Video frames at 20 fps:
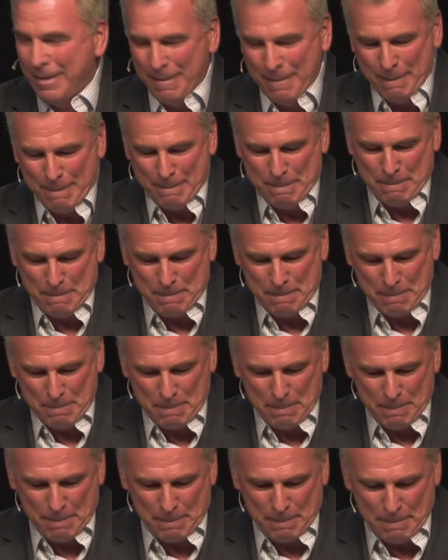
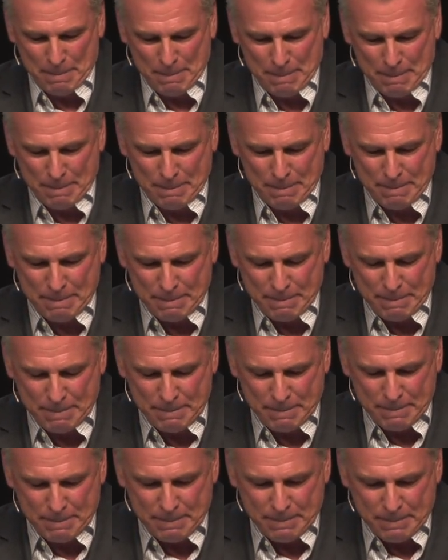
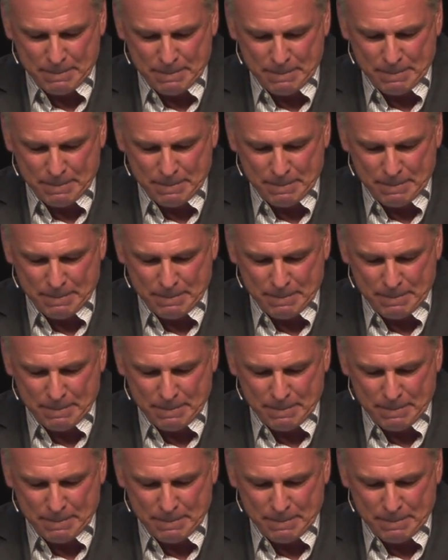Nothing is said.